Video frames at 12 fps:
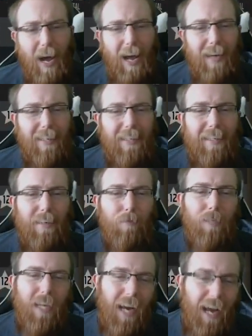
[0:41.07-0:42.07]
I
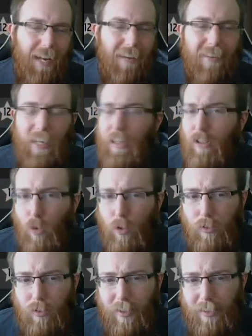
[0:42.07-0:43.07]
am kind of leaning
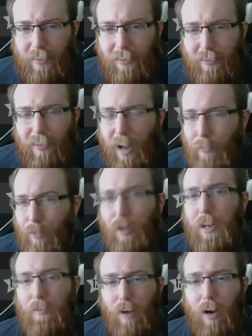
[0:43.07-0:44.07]
towards
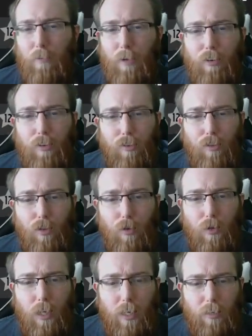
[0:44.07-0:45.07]
upgrading Von Miller
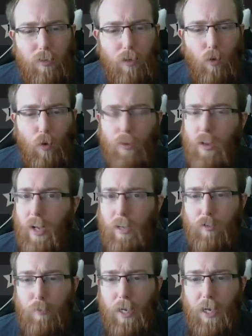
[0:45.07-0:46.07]
soon. Still worth a
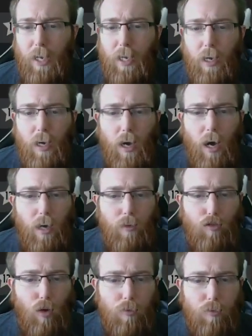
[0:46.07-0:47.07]
nice penny. Uh,
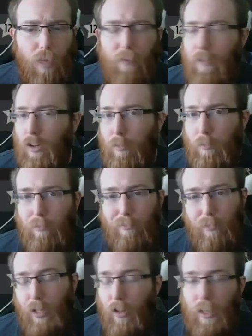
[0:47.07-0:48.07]
strong safety,
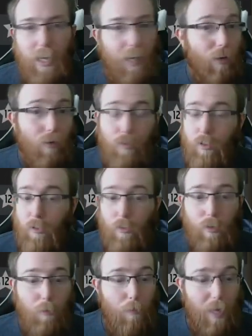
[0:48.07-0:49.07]
you know, Ken Houston
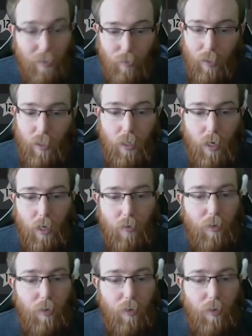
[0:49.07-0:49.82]
looks amazing.